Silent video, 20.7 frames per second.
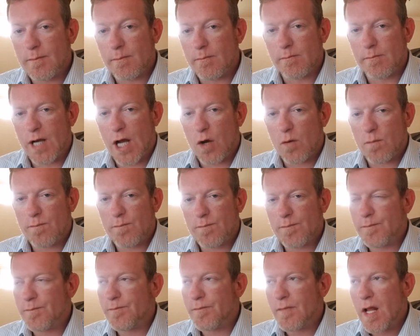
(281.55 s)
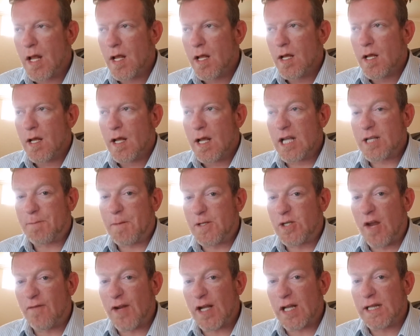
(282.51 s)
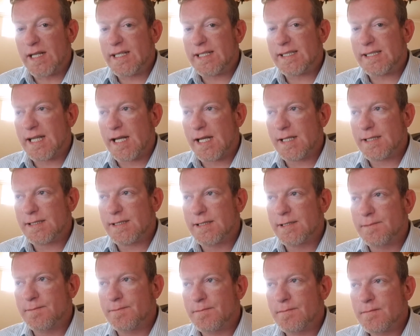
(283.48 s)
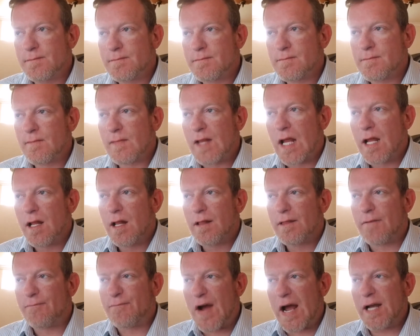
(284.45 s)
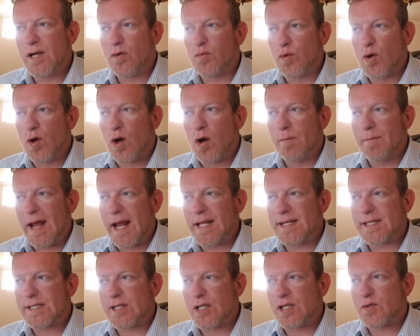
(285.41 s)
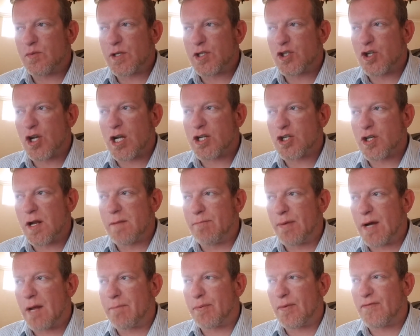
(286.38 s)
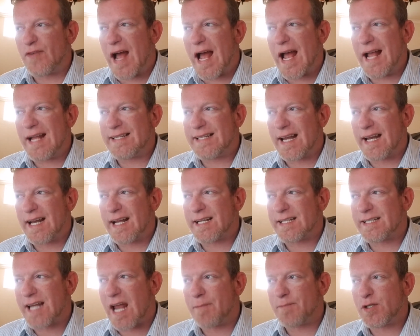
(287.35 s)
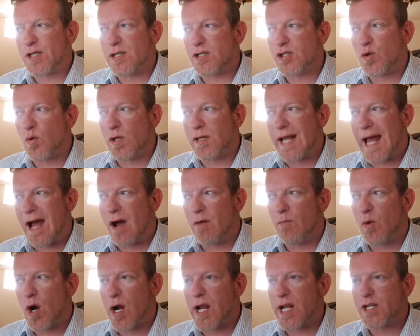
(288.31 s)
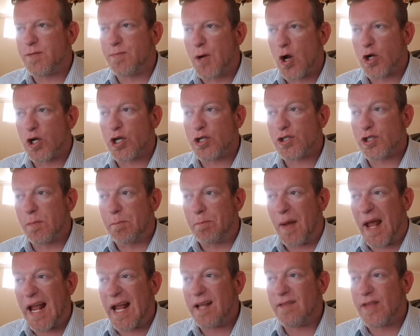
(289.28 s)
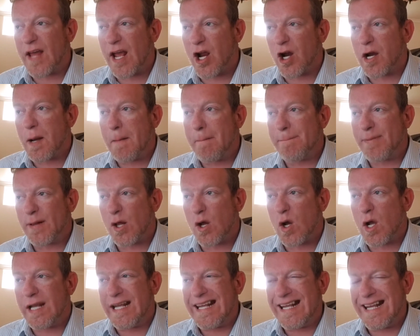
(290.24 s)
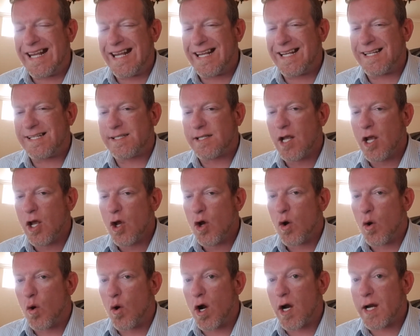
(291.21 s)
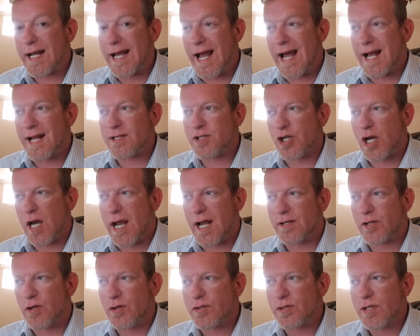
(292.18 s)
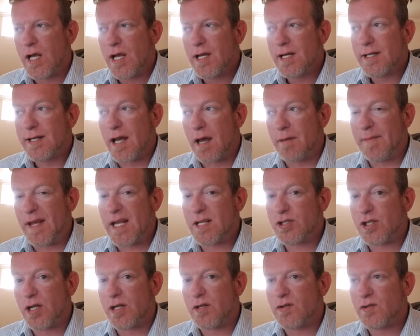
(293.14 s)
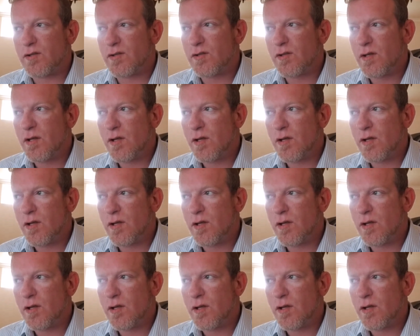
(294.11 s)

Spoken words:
No. It specifically states, the final rule amends this restriction, but provides an exception to allow mortgage brokers to pay their employees or contractors commissions.